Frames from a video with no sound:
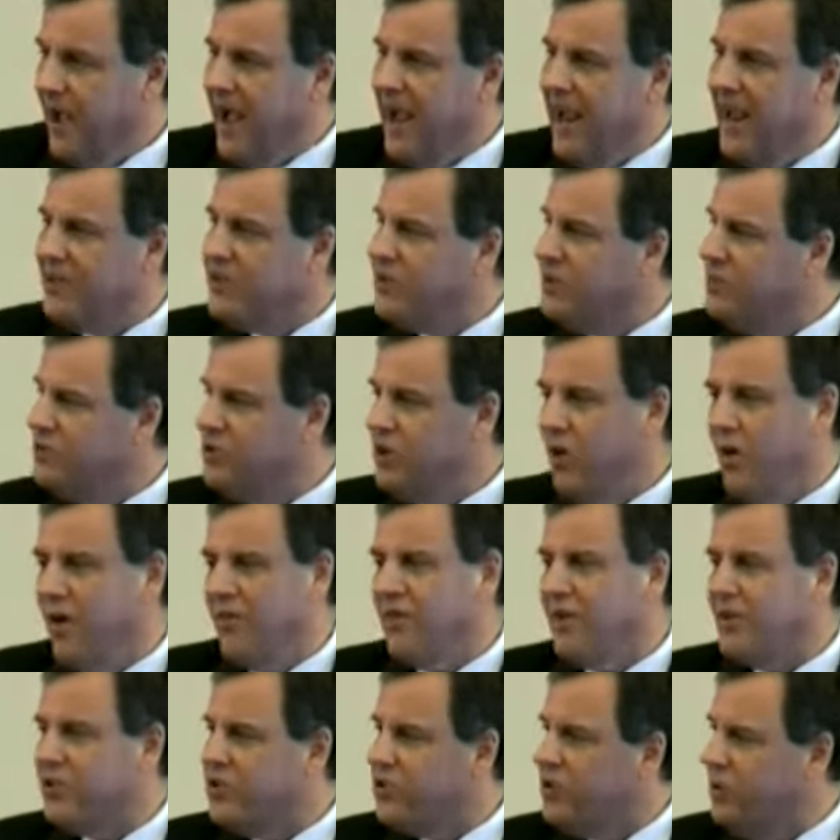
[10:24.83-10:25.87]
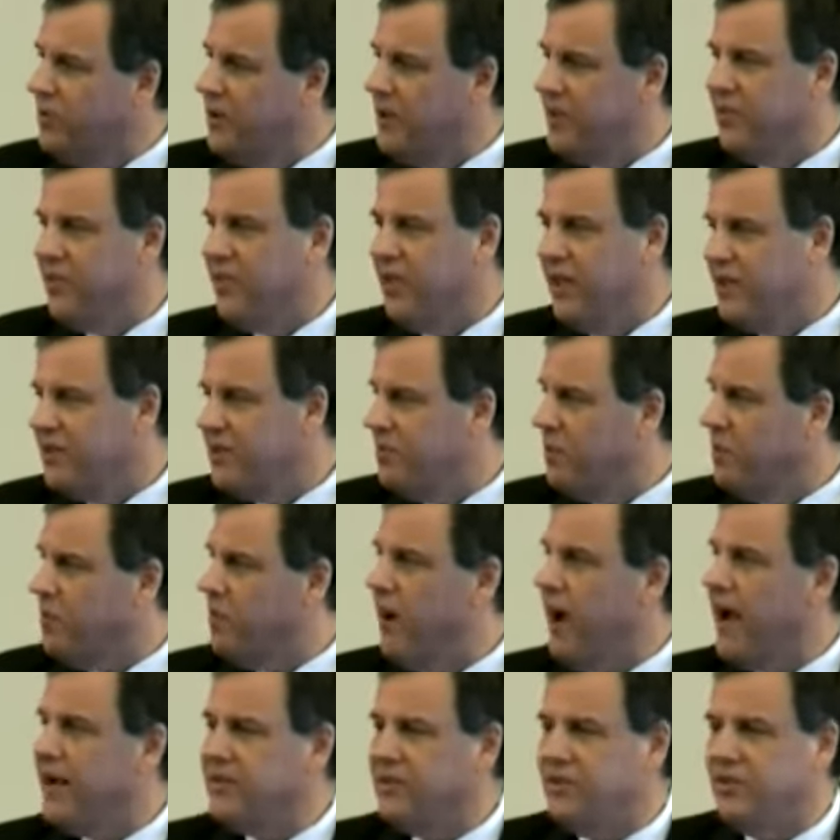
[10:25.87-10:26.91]
I asked him, Joe, I've got so many things. I'm a
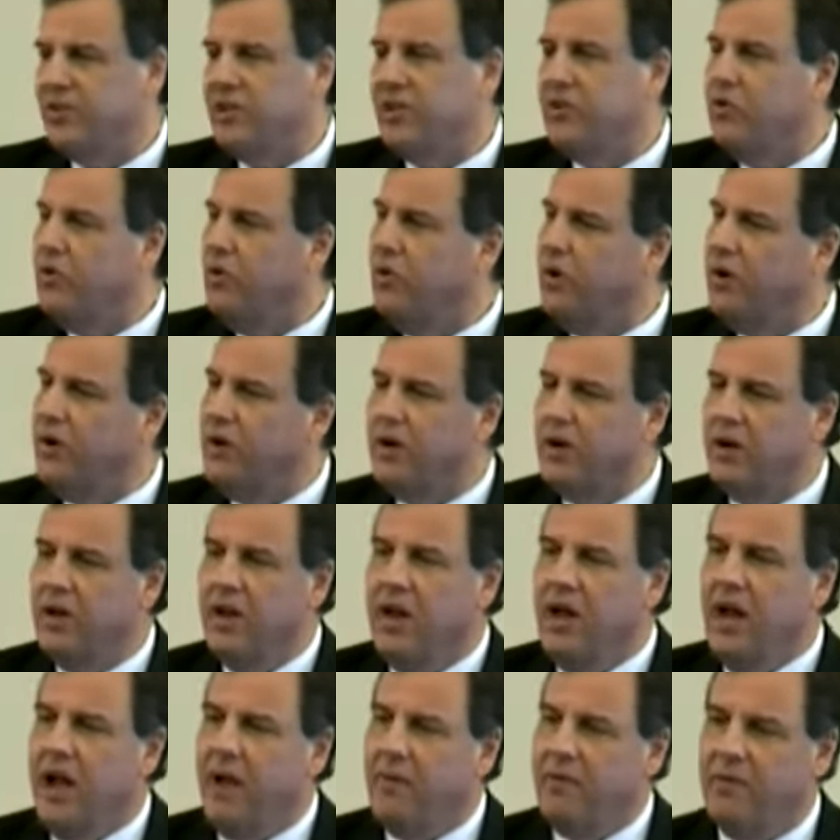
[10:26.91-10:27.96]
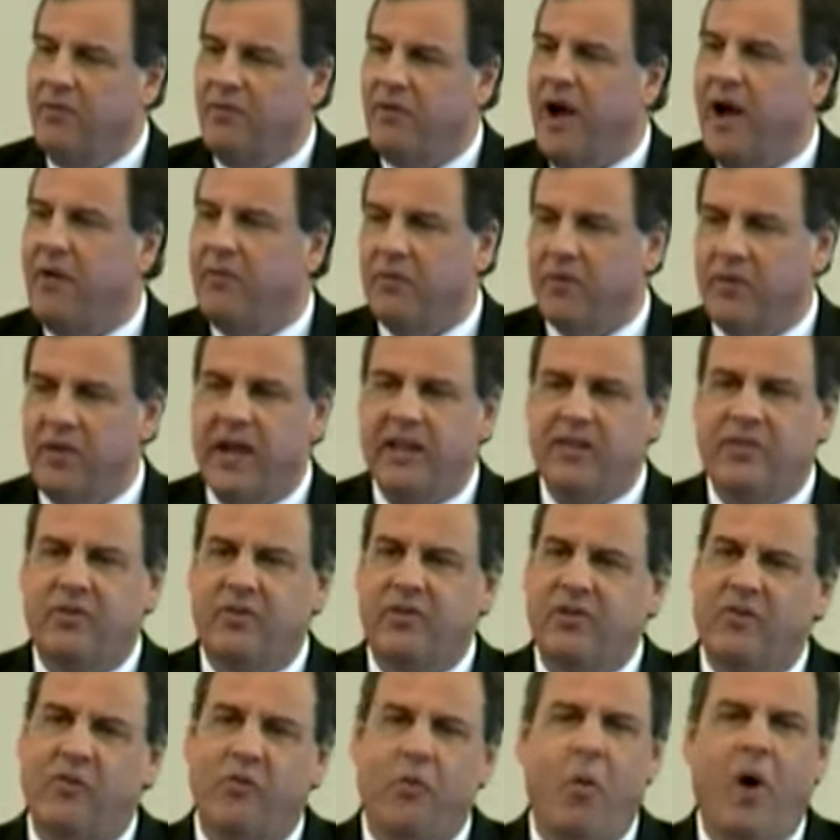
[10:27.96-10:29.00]
practicing lawyer. I'm involved with lots of
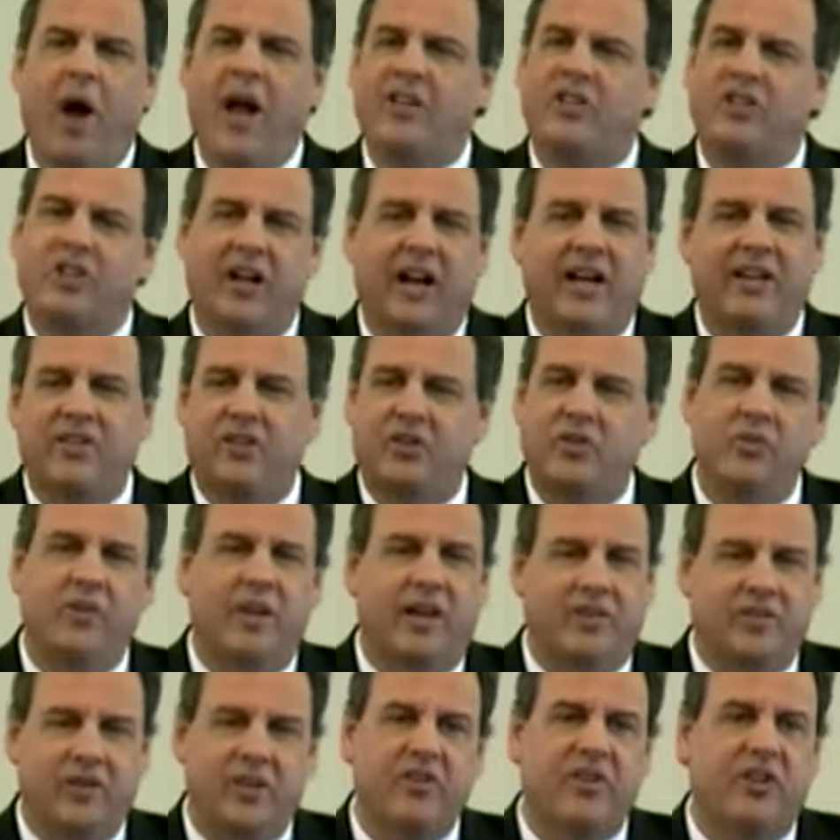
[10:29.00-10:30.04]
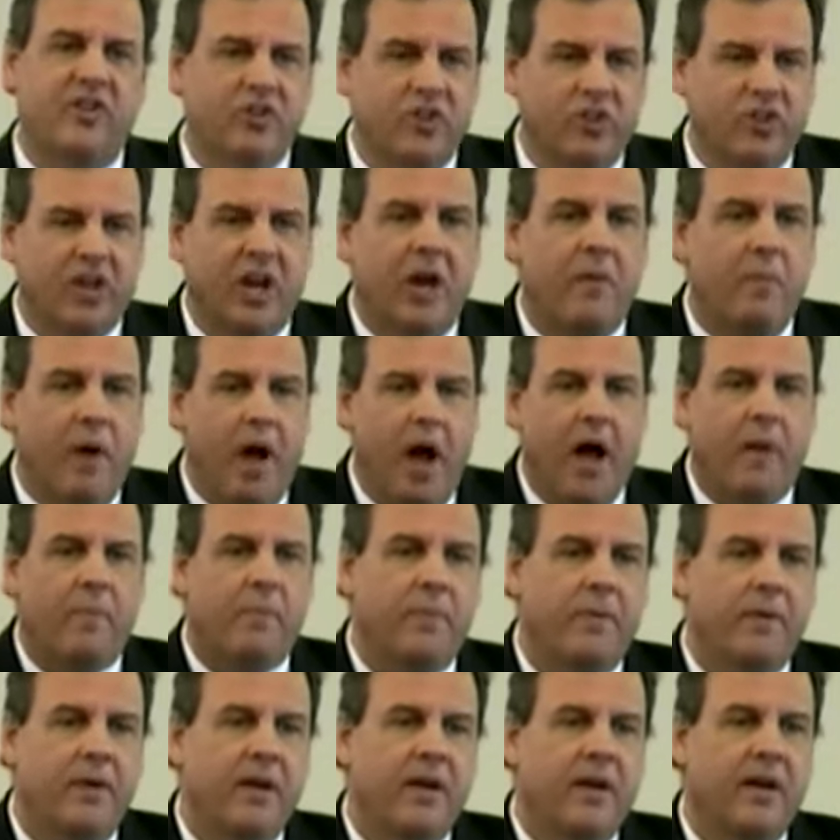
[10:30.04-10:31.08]
other stuff. Why should I do this? He said, just come
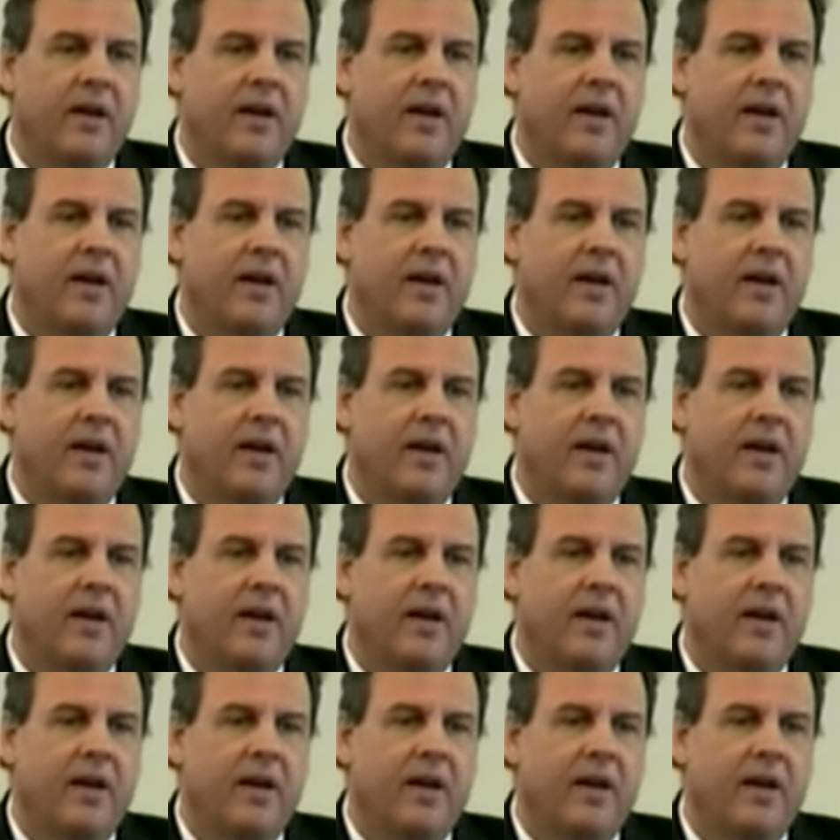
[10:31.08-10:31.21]
up